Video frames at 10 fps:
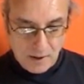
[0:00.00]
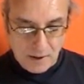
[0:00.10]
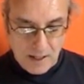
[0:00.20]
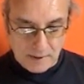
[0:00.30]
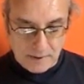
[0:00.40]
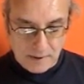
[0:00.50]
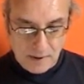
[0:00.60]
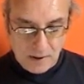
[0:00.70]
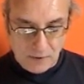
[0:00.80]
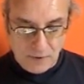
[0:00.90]
Yet,
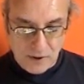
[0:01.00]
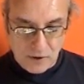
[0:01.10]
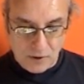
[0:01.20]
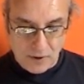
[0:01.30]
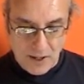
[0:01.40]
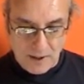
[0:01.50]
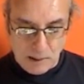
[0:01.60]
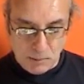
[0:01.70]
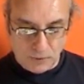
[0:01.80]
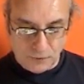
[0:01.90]
if he is not
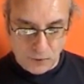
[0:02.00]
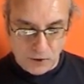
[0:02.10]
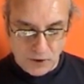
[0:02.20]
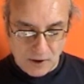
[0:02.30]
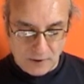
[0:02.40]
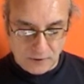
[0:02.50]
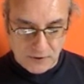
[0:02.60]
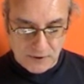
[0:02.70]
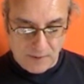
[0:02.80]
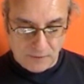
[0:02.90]
enabled fully to
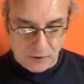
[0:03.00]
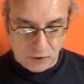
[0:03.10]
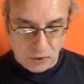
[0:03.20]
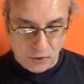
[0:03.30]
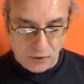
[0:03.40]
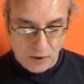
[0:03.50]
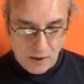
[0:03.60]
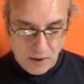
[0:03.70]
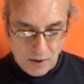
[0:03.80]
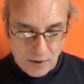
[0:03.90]
understand the truth,
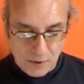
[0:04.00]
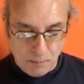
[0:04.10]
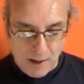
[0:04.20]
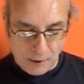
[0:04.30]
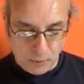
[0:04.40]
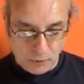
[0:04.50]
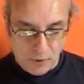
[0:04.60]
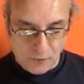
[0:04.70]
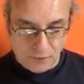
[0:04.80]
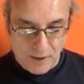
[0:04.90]
his mind will
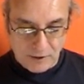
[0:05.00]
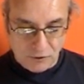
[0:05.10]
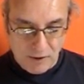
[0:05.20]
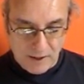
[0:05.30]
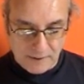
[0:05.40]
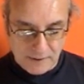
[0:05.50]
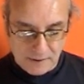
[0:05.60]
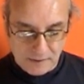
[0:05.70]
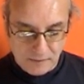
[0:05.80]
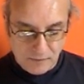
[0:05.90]
not find rest.
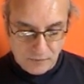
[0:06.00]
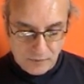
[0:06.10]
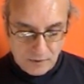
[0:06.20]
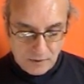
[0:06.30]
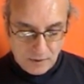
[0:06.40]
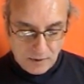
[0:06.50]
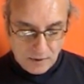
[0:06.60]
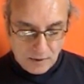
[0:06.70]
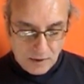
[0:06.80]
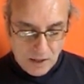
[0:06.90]

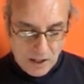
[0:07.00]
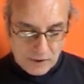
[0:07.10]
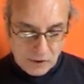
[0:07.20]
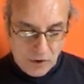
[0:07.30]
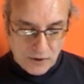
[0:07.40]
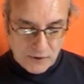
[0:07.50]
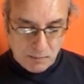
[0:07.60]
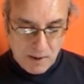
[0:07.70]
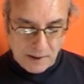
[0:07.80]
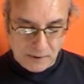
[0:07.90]
As long as
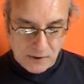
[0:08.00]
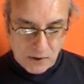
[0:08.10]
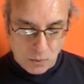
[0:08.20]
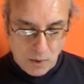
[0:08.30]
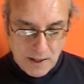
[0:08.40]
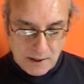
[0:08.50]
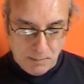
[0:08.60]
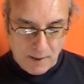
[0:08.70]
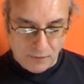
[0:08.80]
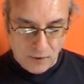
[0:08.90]
the mind is swayed
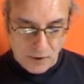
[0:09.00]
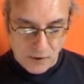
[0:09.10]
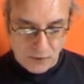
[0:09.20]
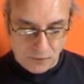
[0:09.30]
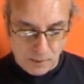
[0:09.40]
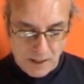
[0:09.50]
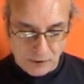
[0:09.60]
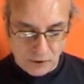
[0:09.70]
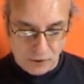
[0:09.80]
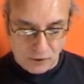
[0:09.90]
by thoughts of
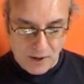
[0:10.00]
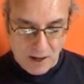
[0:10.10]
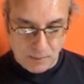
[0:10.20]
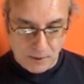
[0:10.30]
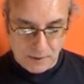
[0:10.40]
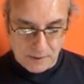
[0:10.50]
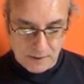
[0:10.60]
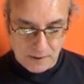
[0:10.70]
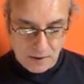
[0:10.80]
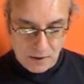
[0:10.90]
pleasure or
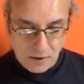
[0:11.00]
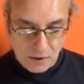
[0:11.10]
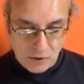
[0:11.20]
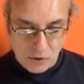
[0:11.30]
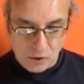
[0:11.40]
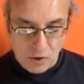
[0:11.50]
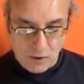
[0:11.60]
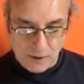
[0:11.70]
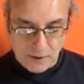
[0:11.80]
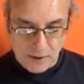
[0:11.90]
happiness, so
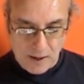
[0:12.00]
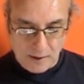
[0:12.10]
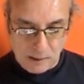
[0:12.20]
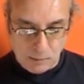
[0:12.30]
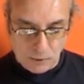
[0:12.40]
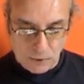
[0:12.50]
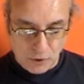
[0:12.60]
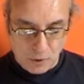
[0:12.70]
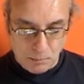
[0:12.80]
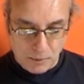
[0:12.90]
long is it unable to
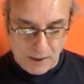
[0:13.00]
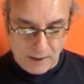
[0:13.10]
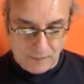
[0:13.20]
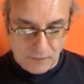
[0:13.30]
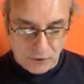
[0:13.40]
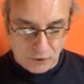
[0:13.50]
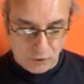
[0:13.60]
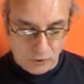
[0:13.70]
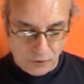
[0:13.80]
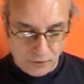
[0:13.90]
comprehend the
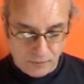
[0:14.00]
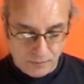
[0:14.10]
truth.